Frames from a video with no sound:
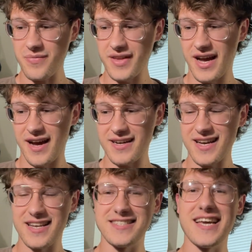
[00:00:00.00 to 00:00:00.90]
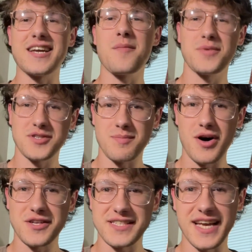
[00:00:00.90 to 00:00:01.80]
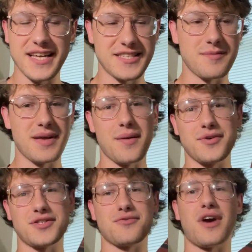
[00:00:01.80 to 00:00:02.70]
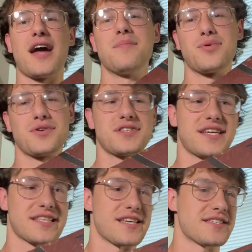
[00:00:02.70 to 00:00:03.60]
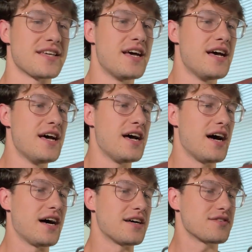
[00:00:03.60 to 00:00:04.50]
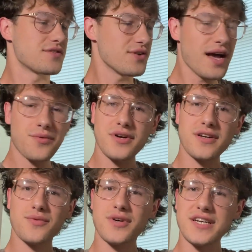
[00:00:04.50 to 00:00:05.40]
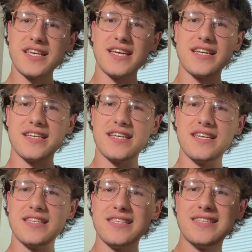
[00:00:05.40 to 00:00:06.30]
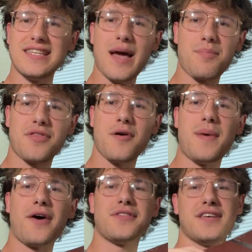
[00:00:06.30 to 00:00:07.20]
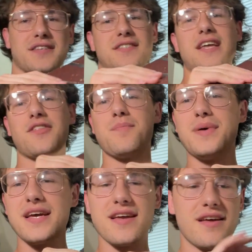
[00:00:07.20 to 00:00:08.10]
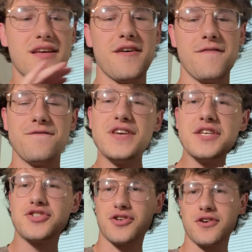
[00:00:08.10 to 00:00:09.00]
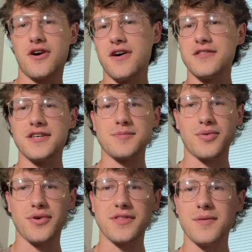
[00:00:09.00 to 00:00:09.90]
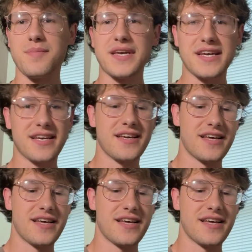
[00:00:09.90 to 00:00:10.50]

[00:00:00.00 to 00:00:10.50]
kind of take up a small stance and be able to ride boards like this. So yeah, we're gonna get in depth about this. Now, the big feature on this board, the big